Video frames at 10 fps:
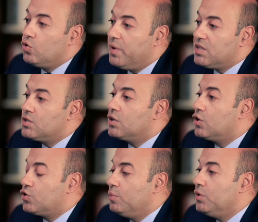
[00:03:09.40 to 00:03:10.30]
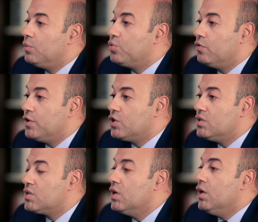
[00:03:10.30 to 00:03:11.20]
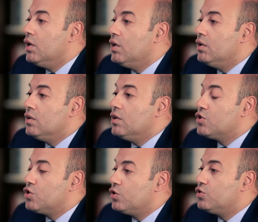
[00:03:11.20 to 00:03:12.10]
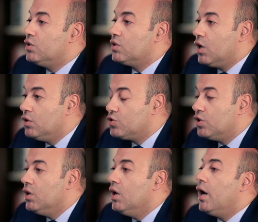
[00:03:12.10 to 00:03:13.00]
domestic criminal provisions in a certain country